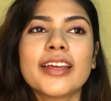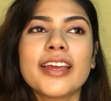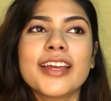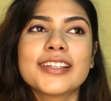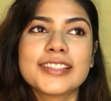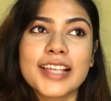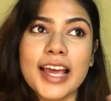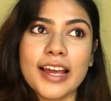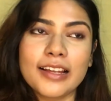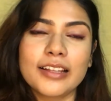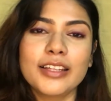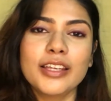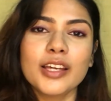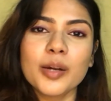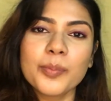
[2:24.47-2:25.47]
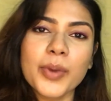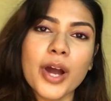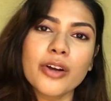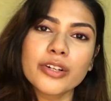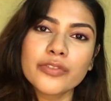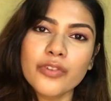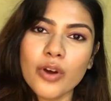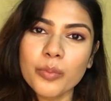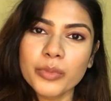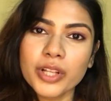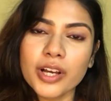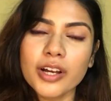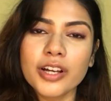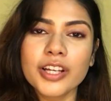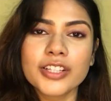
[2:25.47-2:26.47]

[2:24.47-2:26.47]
exactly a powder formula,